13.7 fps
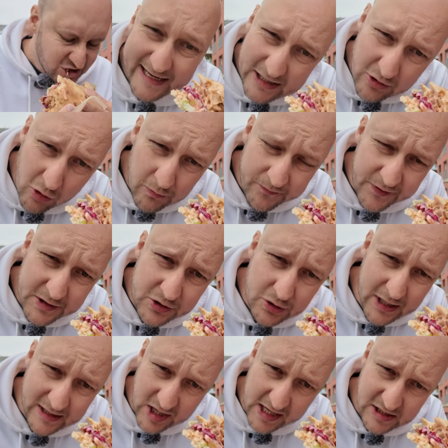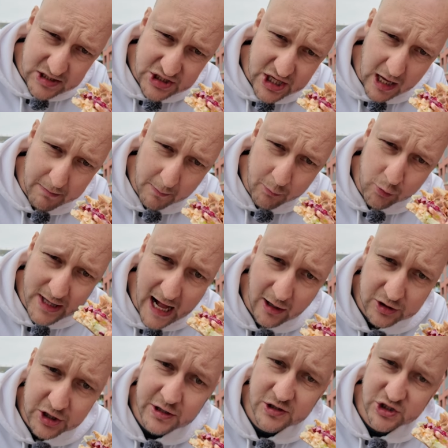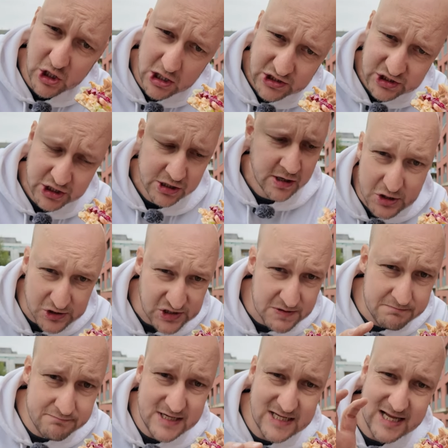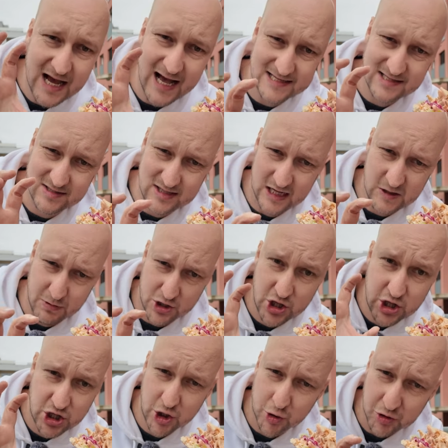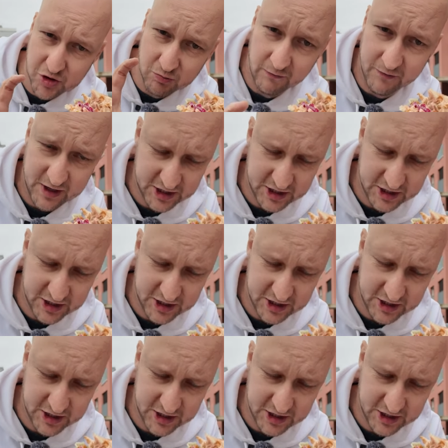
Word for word: And I don't think you can take this kebab without sauce because the meat hasn't that much juice with